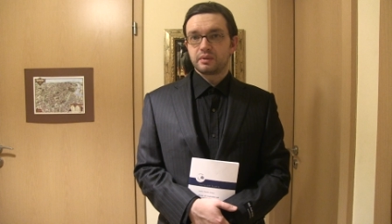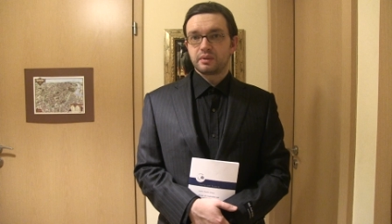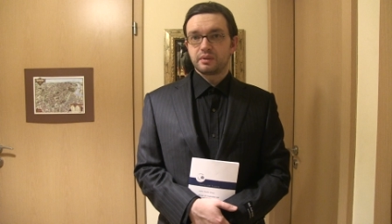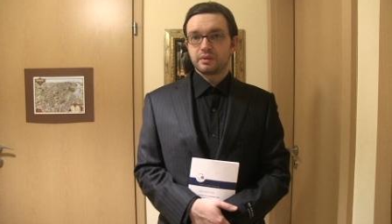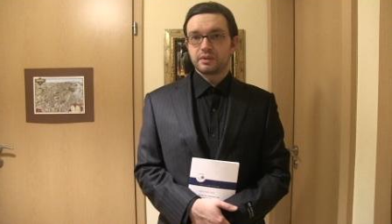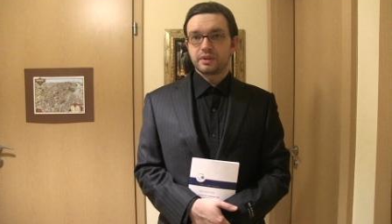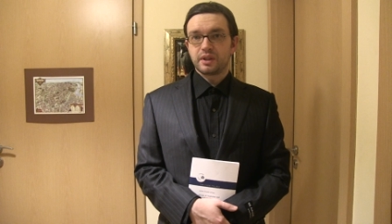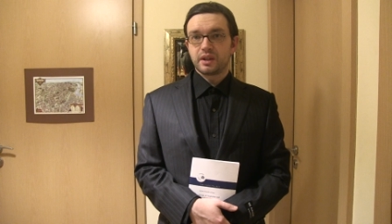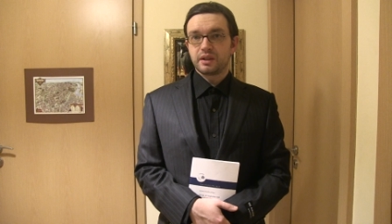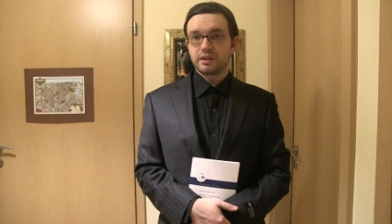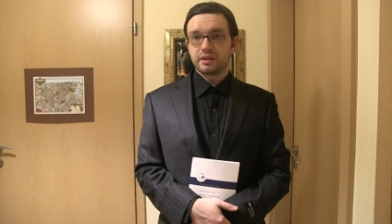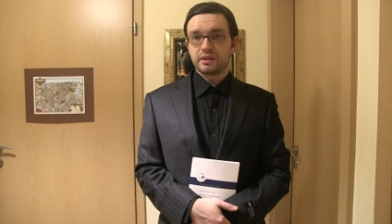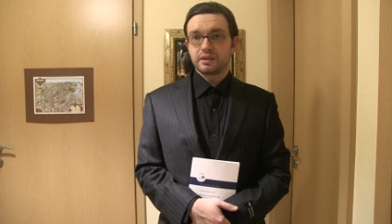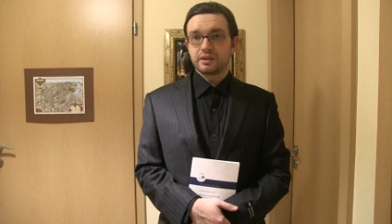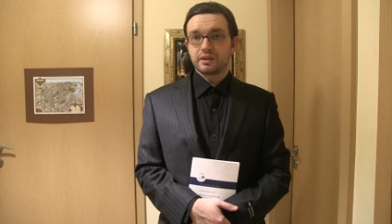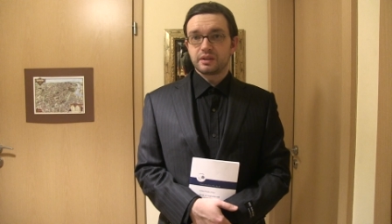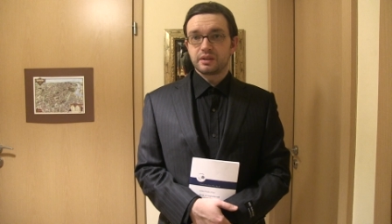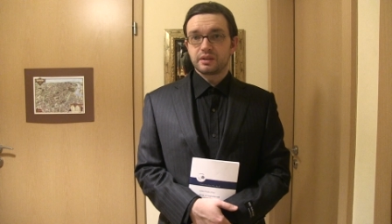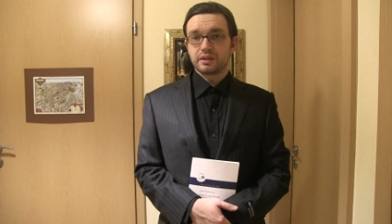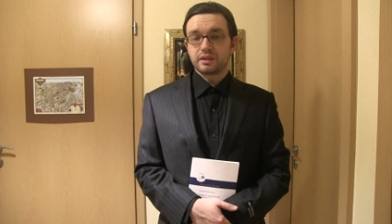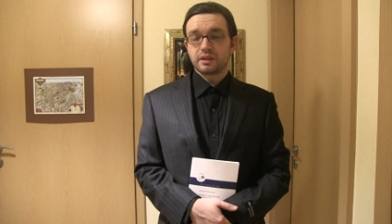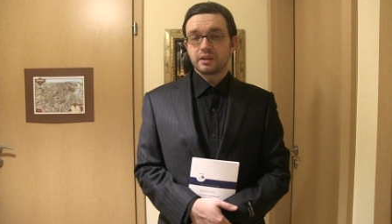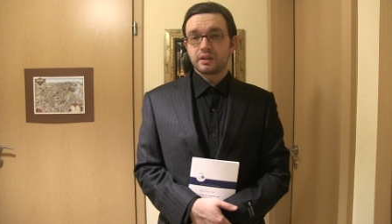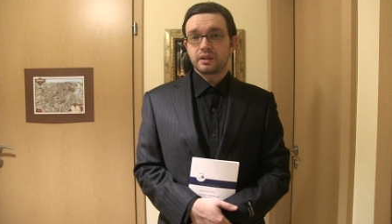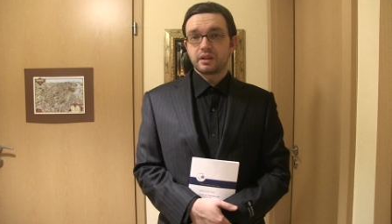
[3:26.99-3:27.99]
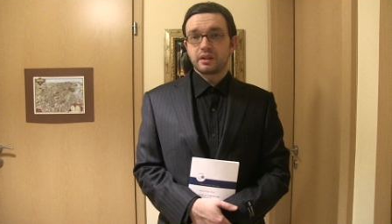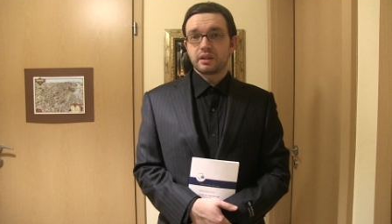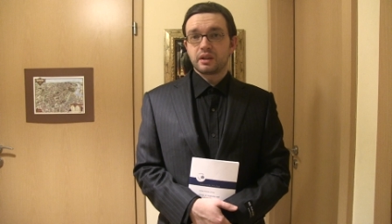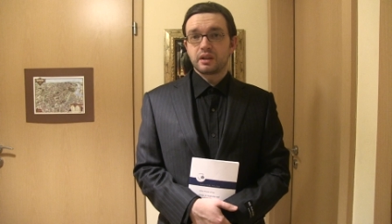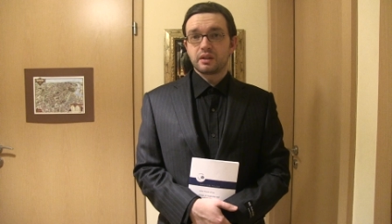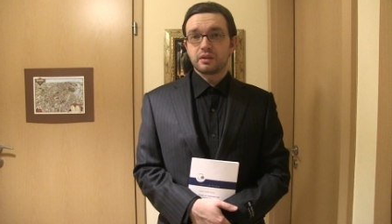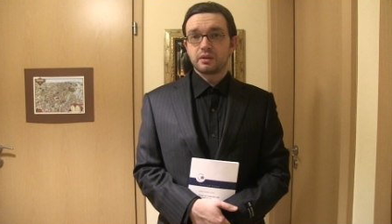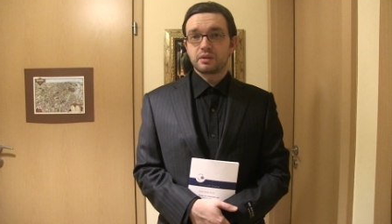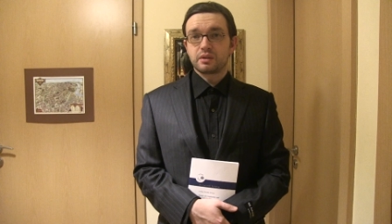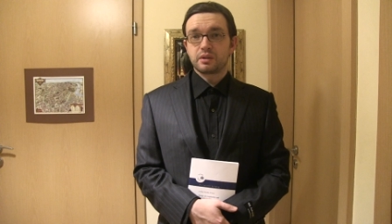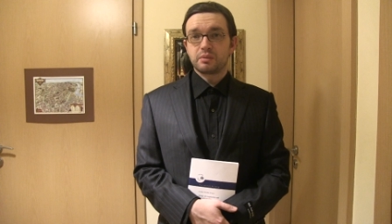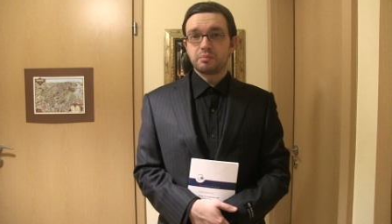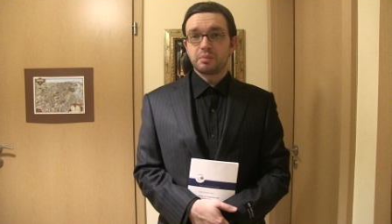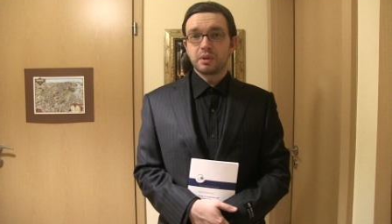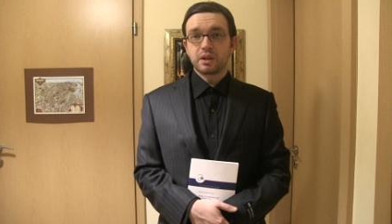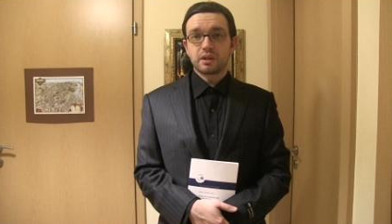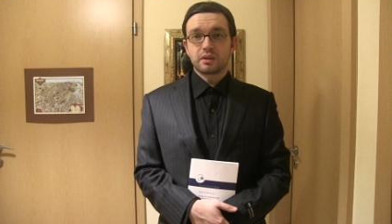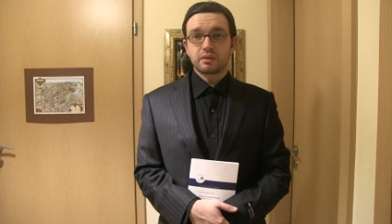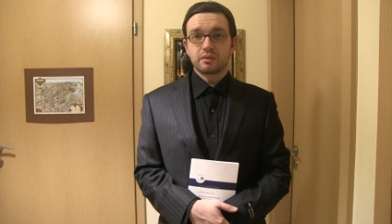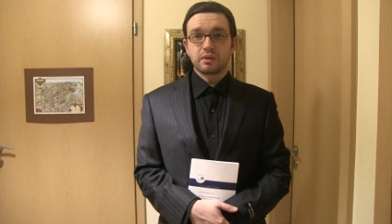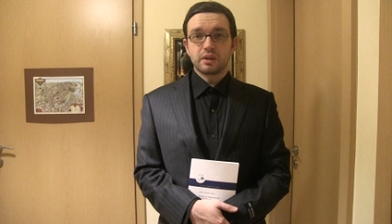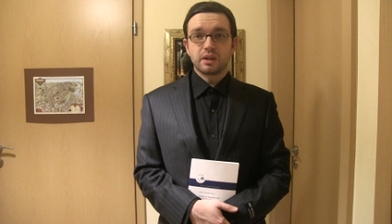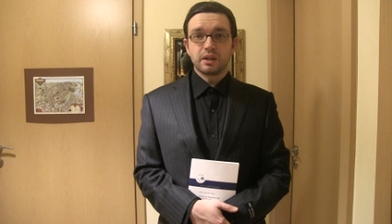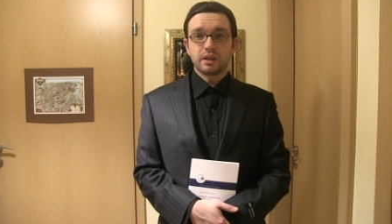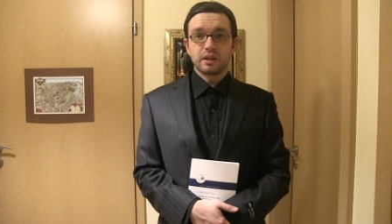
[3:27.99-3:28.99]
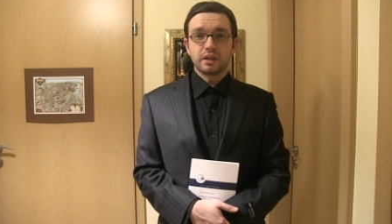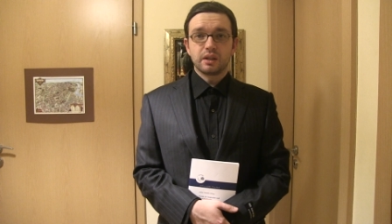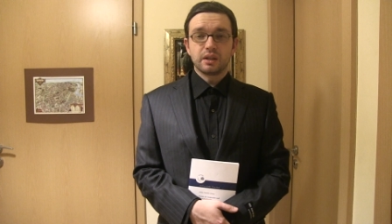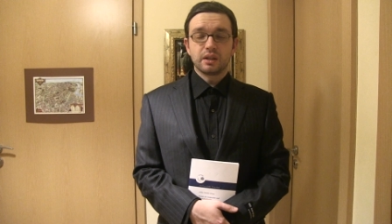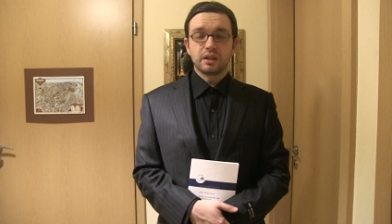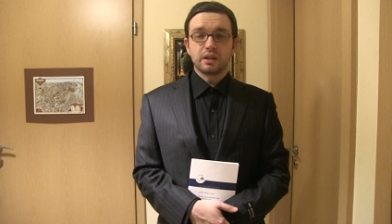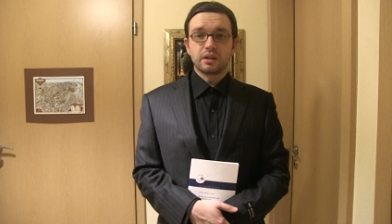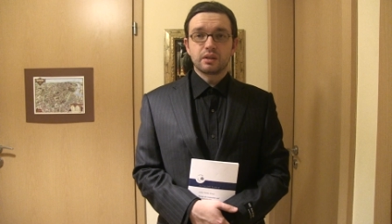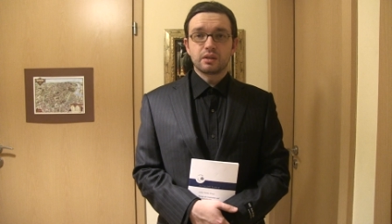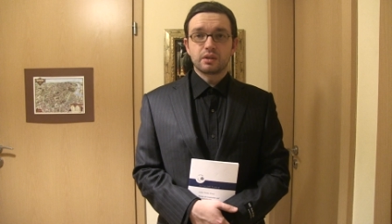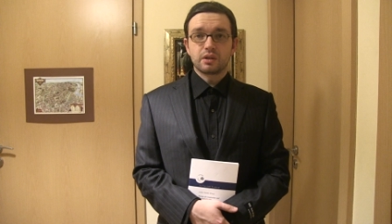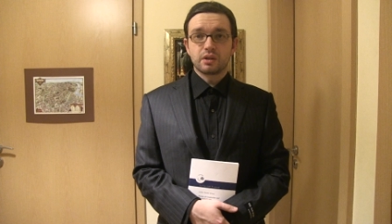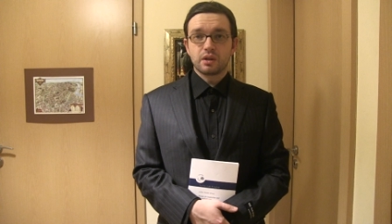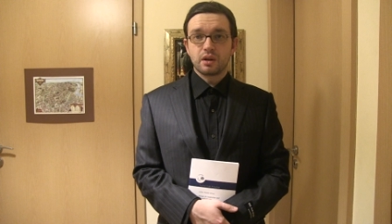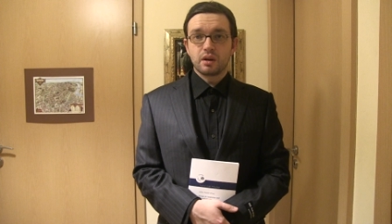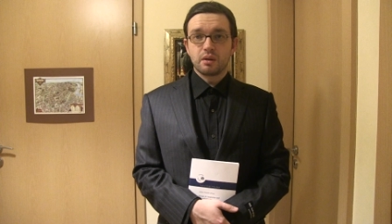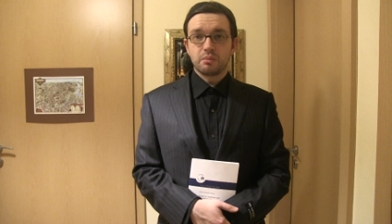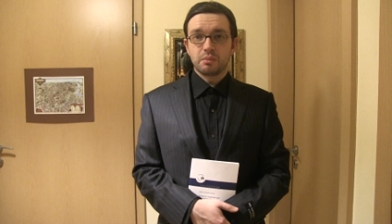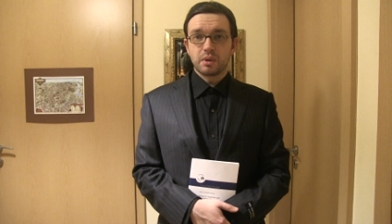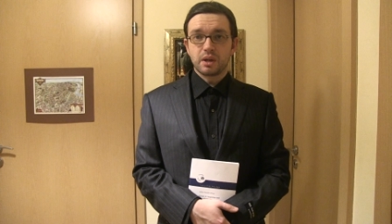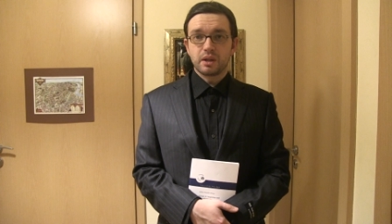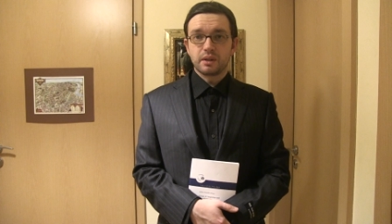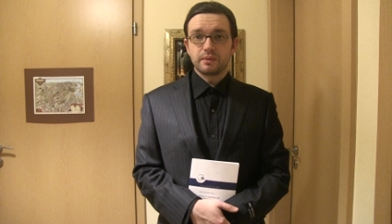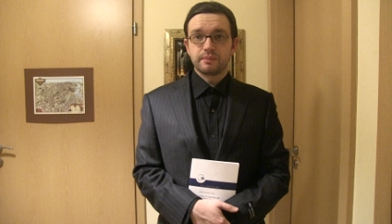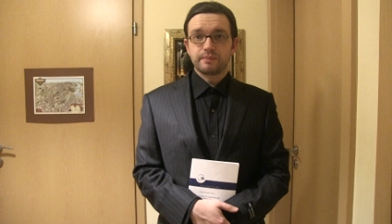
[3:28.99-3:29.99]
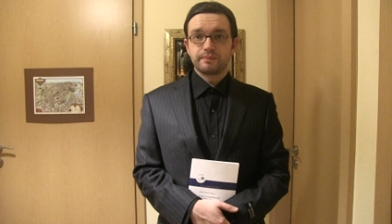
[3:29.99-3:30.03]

sentences. They uh, cannot speak really uh, German.